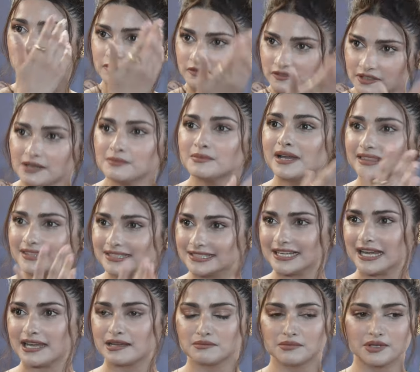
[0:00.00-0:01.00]
film at the
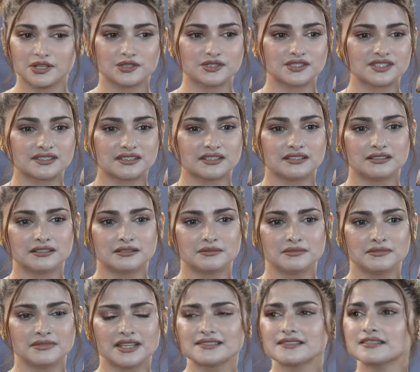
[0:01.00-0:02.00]
time, because
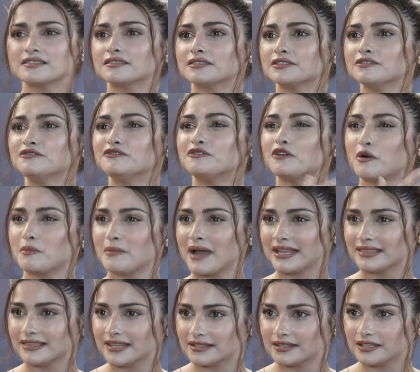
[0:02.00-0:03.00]
there's a certain
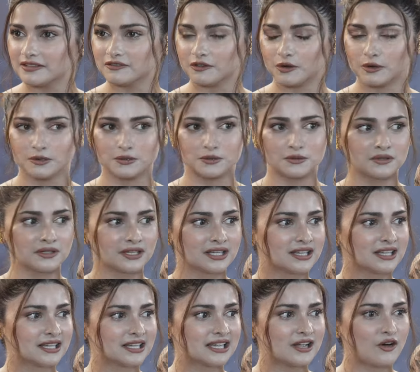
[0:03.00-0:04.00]
format that they follow.
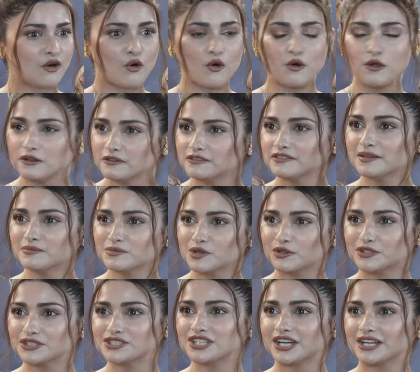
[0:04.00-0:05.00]
All of them
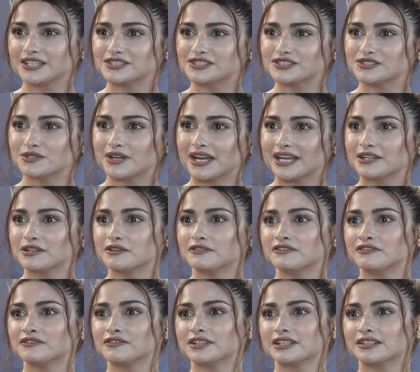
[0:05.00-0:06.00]
got a chance to kind of
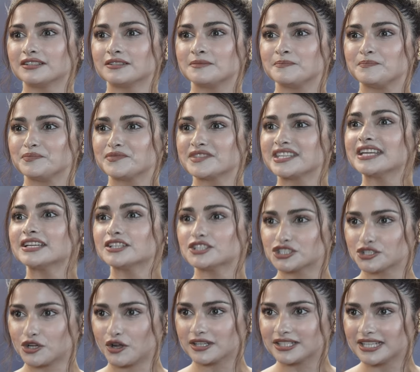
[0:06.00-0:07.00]
take a
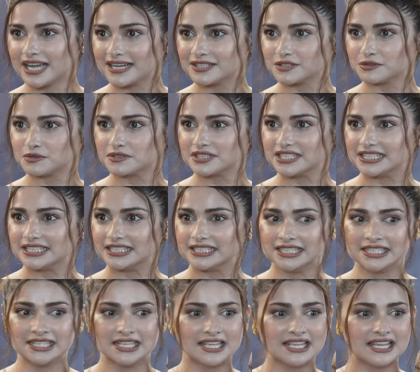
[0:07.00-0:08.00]
shot at OTT.
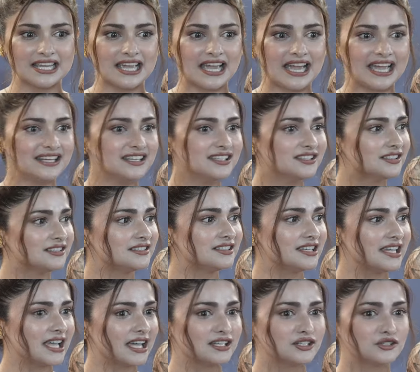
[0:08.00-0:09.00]
And here
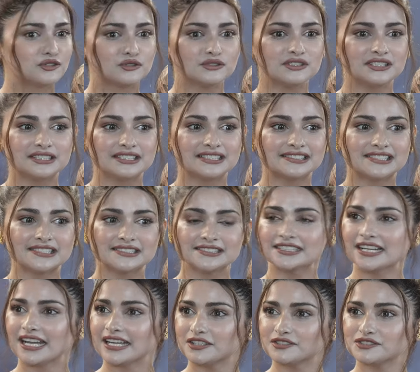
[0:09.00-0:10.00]
again, this is
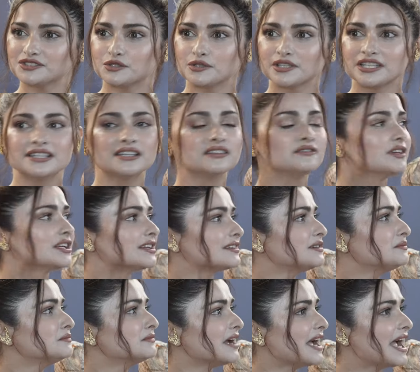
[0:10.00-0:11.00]
the kind of story that
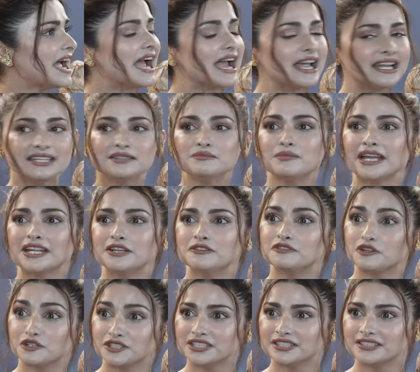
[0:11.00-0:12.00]
Vikram had in mind
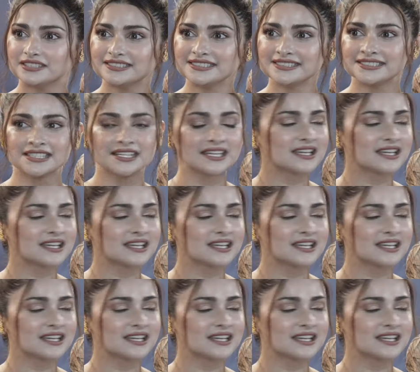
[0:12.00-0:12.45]
for years,